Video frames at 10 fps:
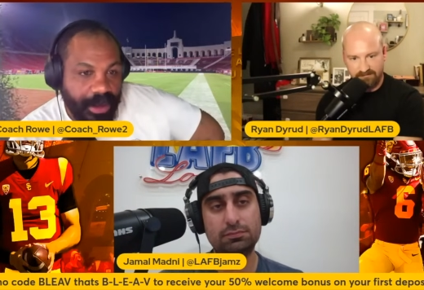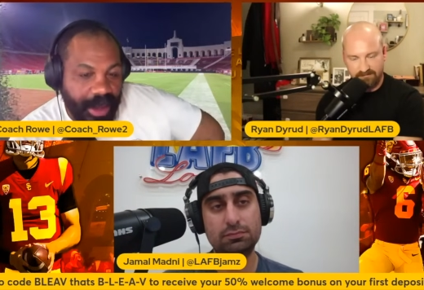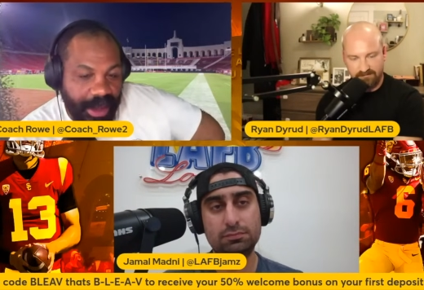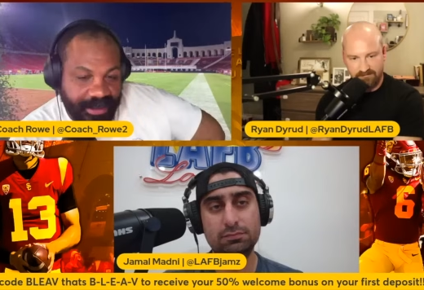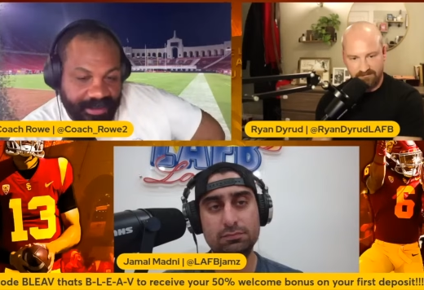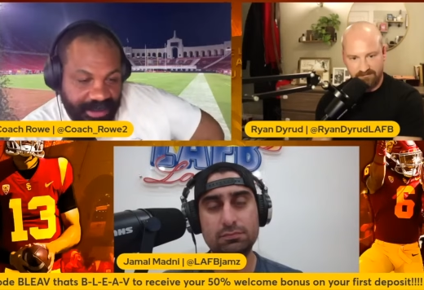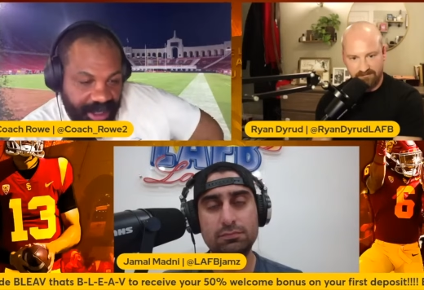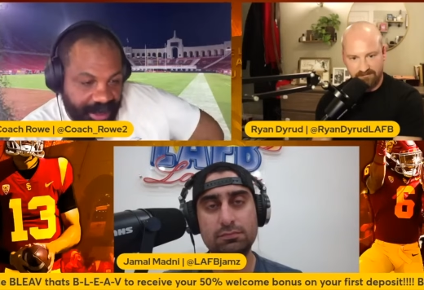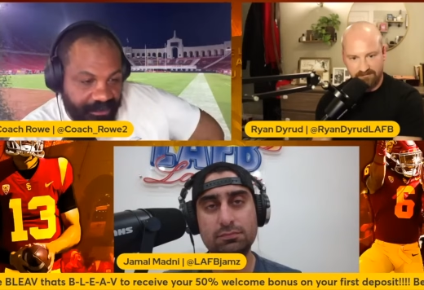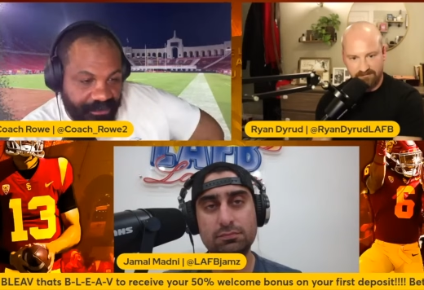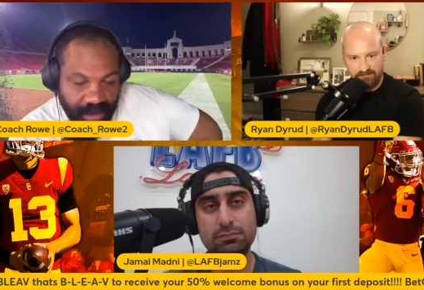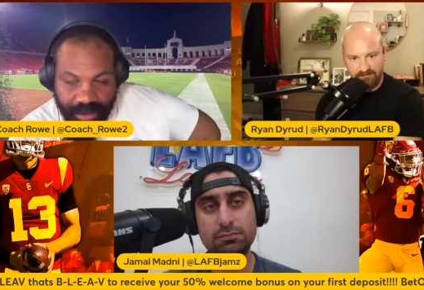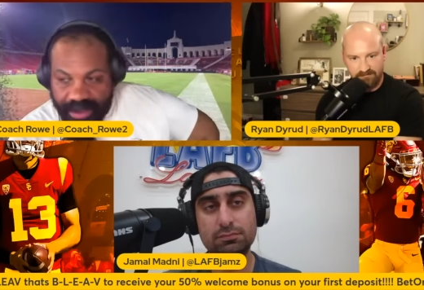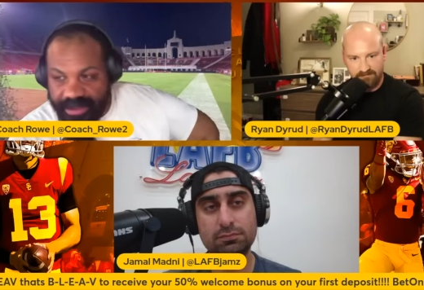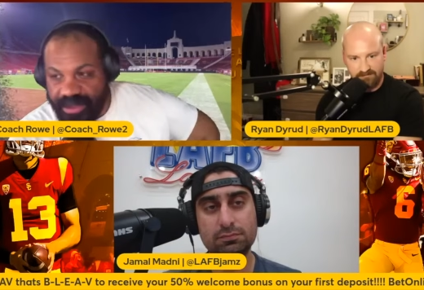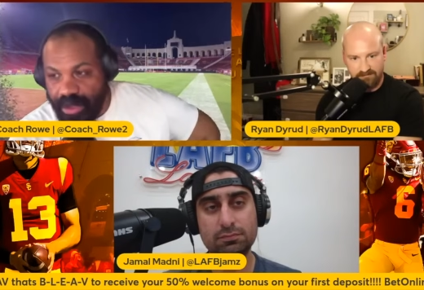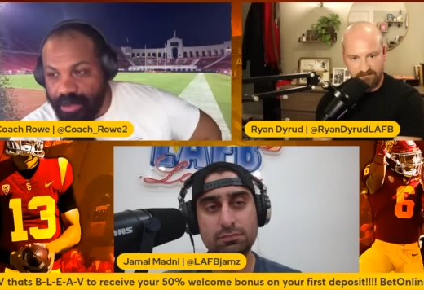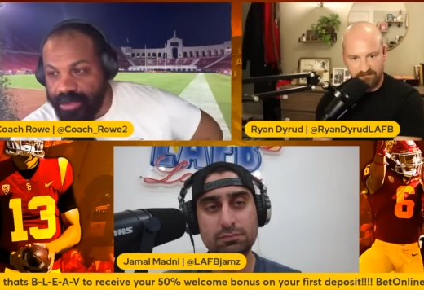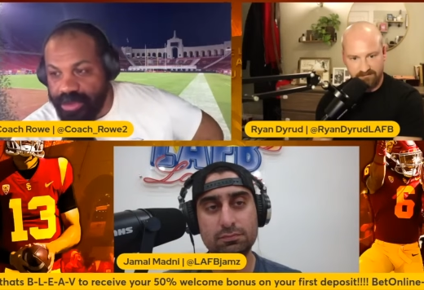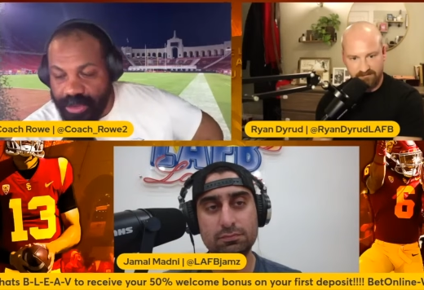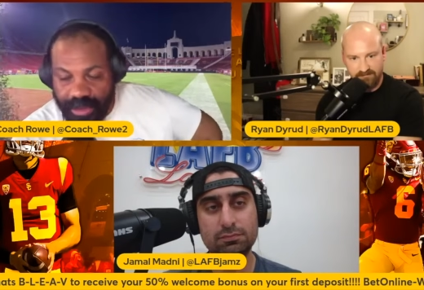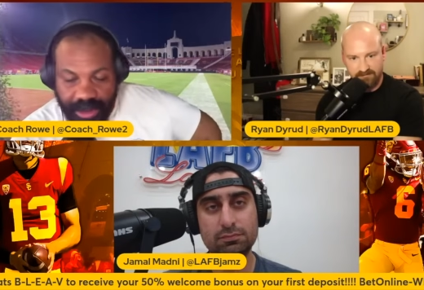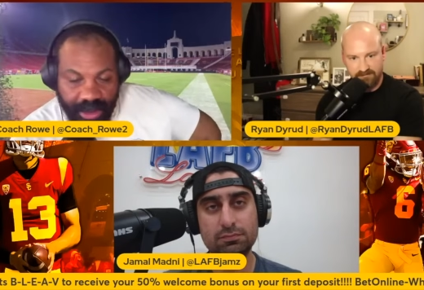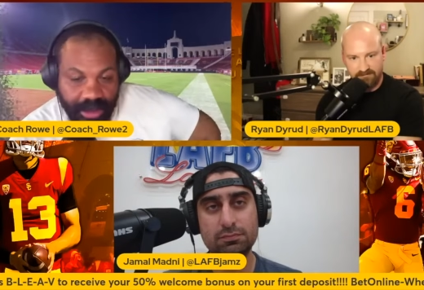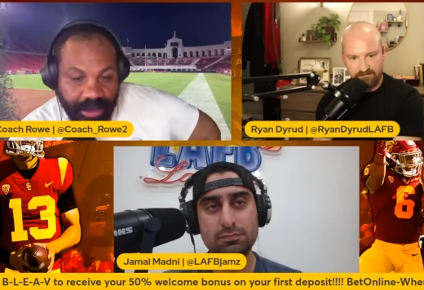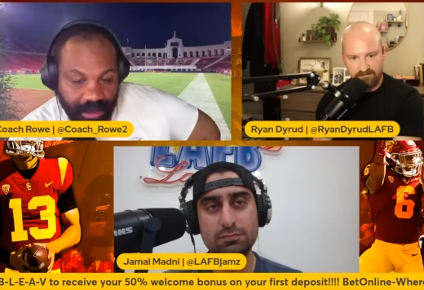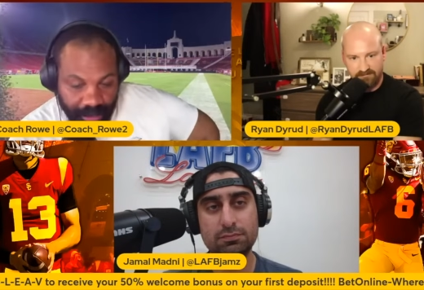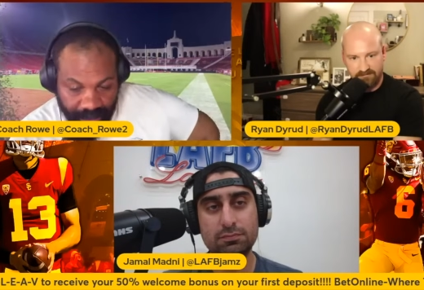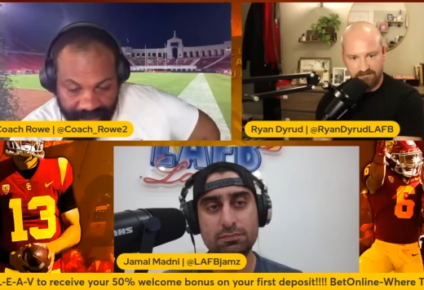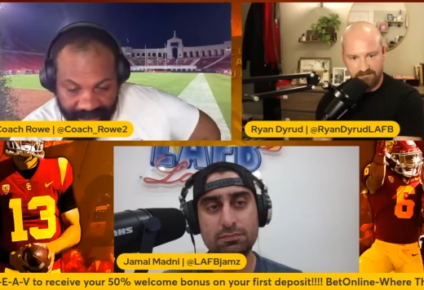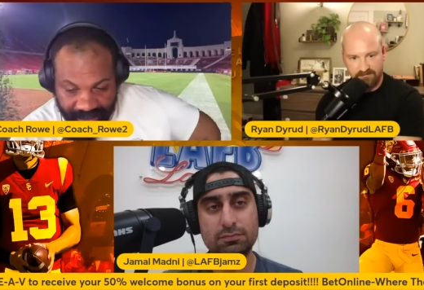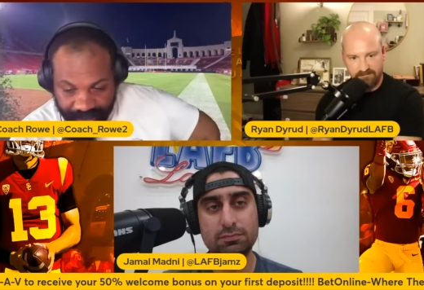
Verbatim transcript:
Speaker 1: and stand focused on Julian Lewis.